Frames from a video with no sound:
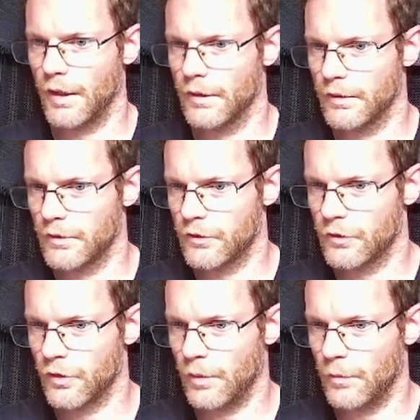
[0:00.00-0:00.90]

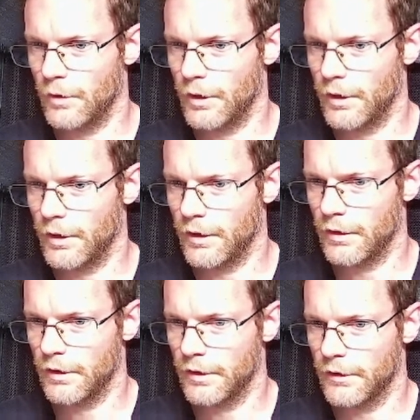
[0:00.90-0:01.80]
somewhere
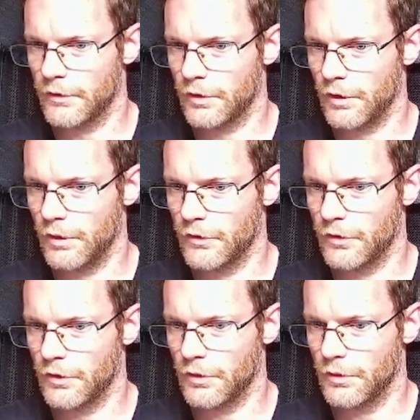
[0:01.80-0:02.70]
here is
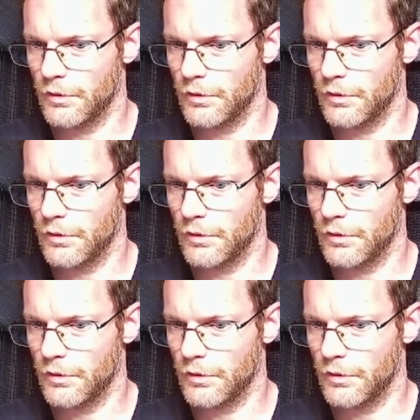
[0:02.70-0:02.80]
also,